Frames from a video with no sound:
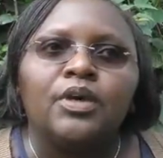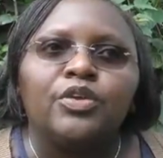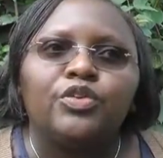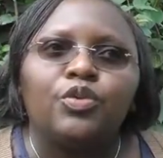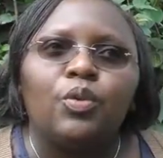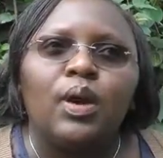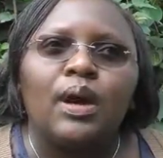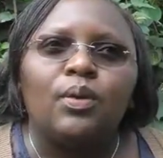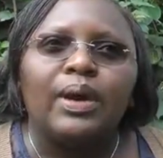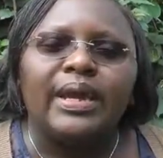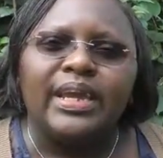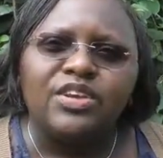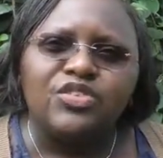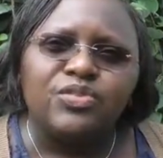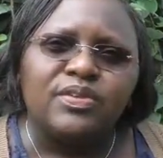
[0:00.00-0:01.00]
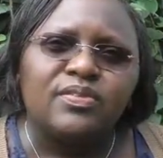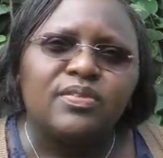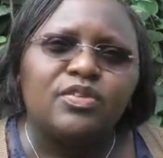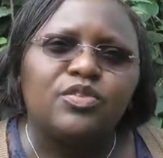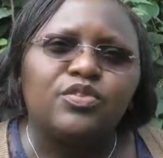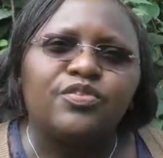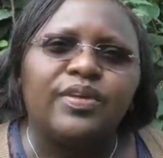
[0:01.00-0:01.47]
So our
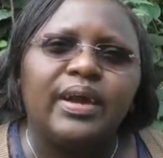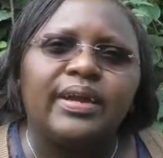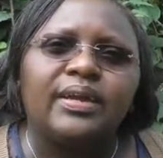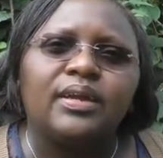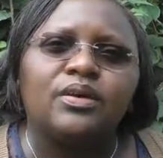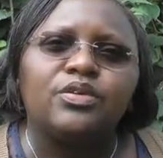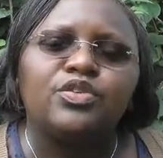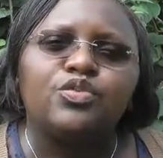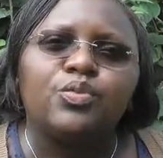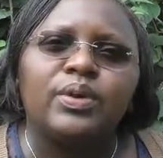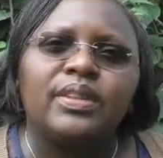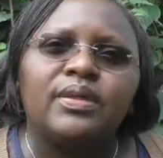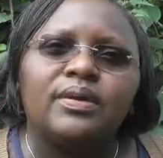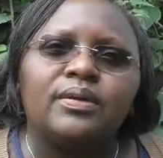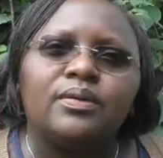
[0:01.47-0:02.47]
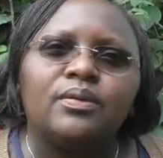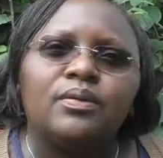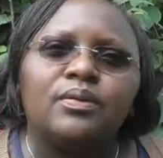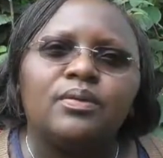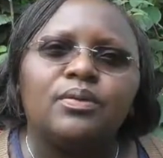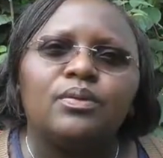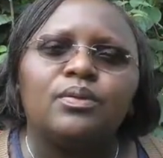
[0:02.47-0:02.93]
interest is to find out whether
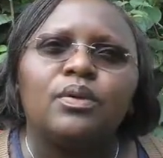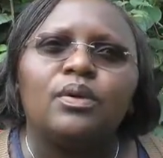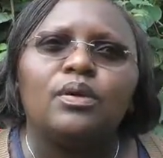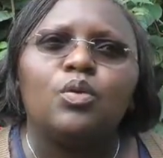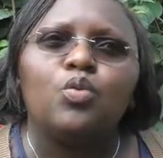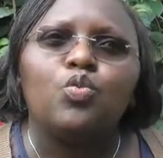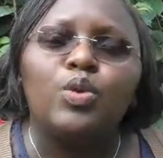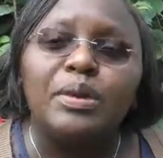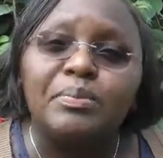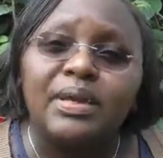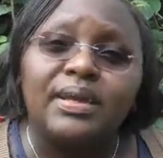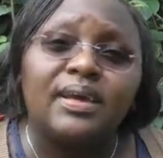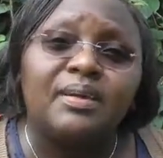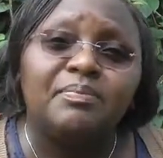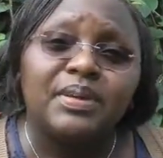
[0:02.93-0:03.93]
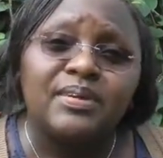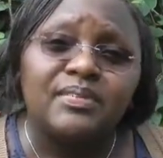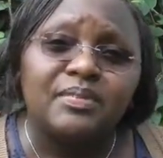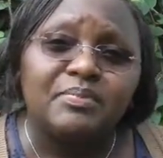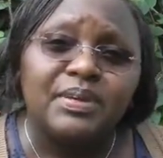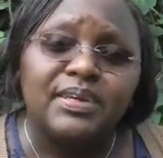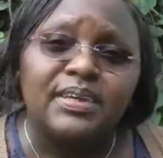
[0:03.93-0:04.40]
women are
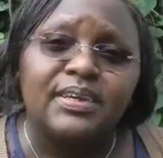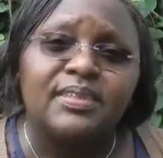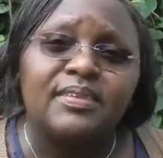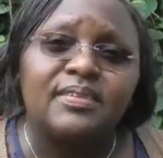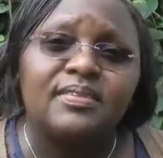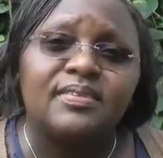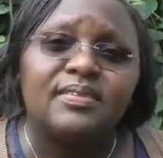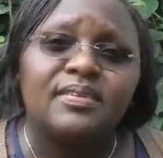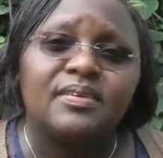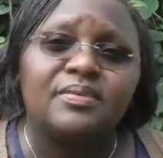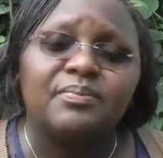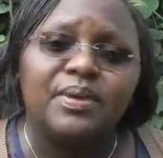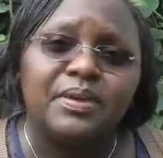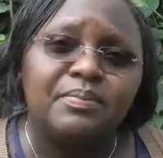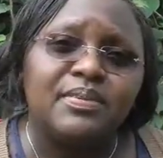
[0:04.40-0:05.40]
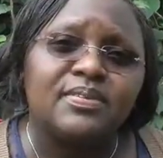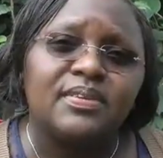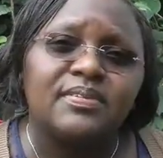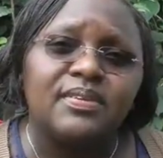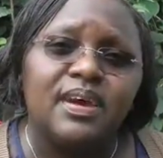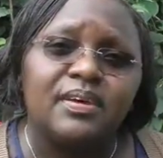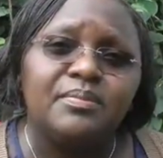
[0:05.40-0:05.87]
participating in these pig
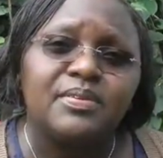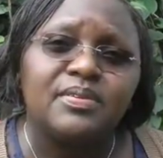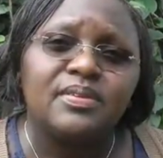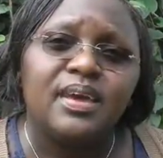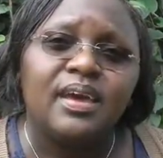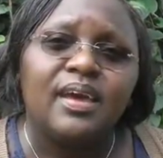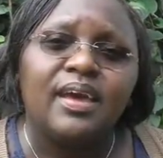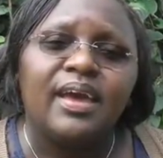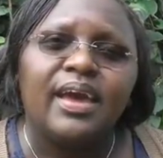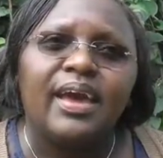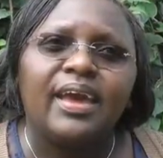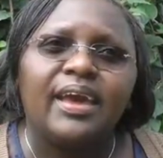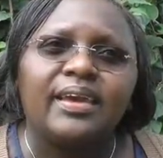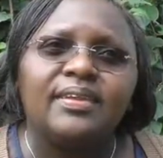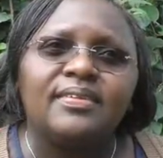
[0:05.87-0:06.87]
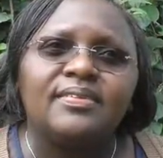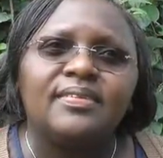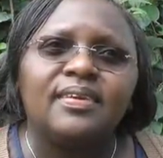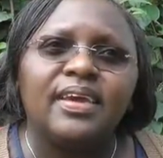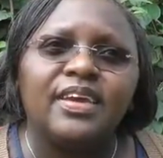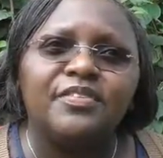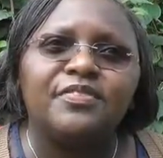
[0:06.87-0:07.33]
business hubs and
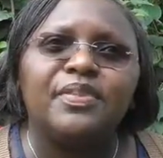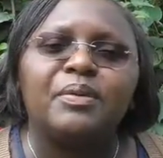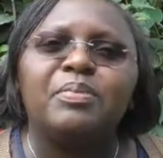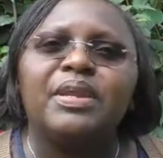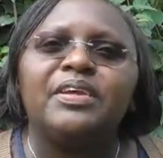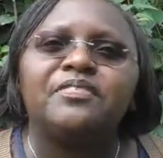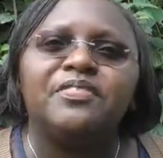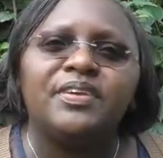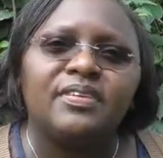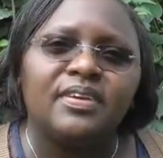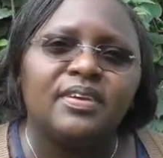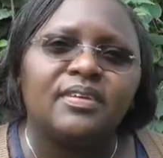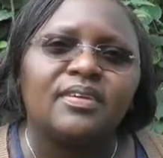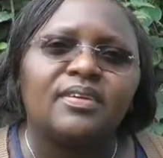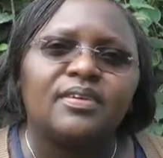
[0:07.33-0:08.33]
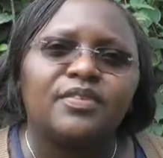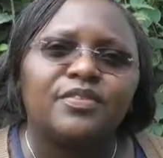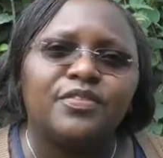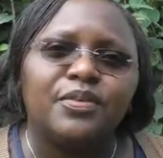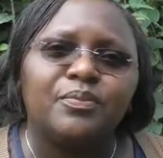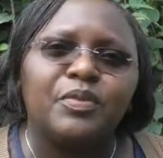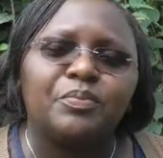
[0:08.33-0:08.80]
if they're benefiting
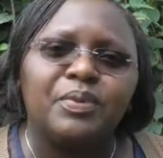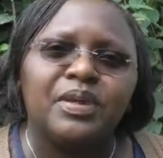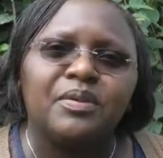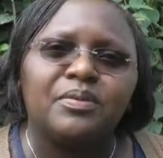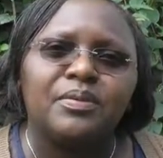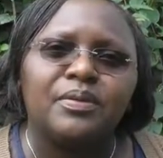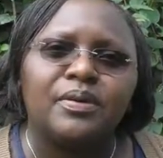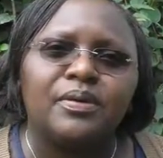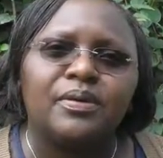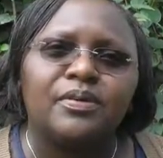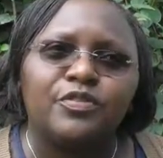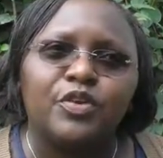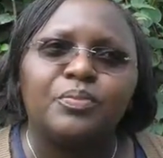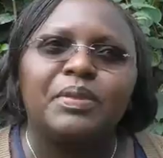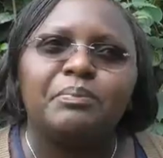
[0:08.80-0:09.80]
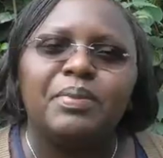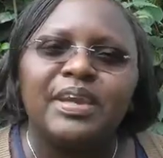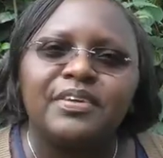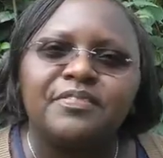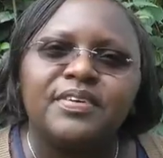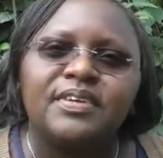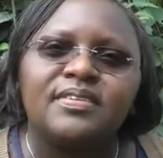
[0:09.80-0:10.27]
from the pig, from the
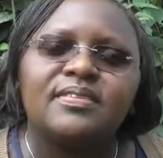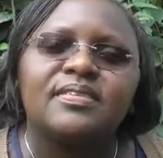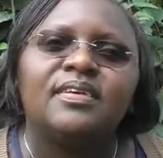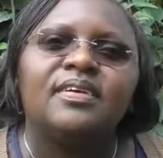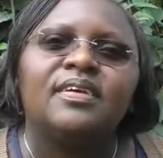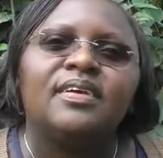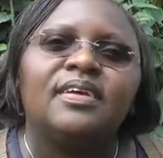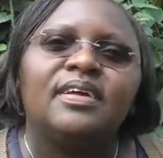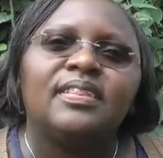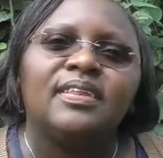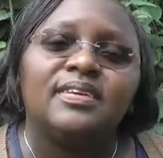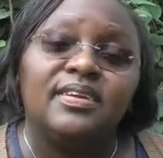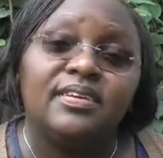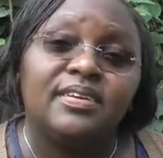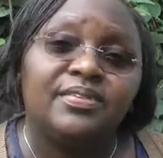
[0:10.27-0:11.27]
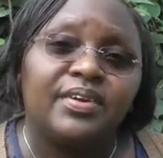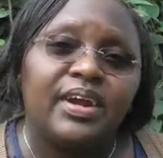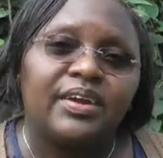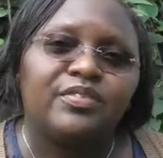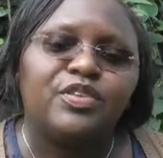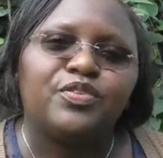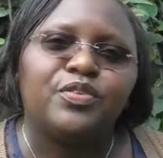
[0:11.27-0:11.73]
benefits that are
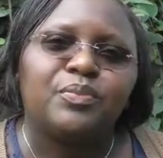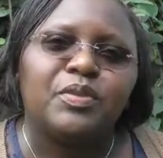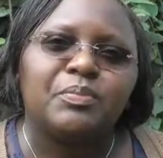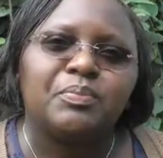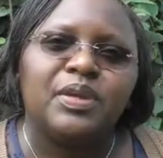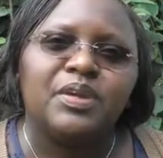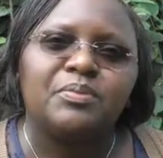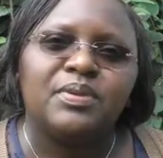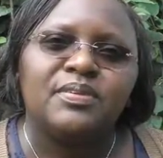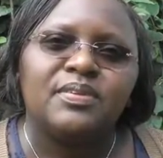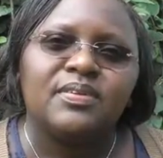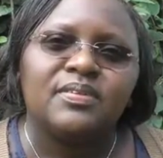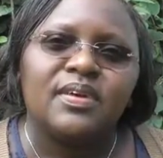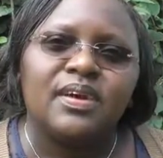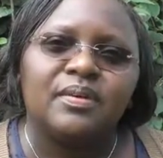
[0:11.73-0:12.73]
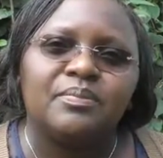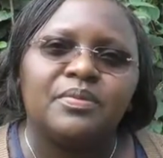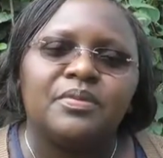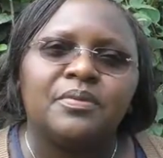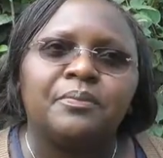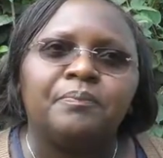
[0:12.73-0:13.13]
derived from the pig business hubs.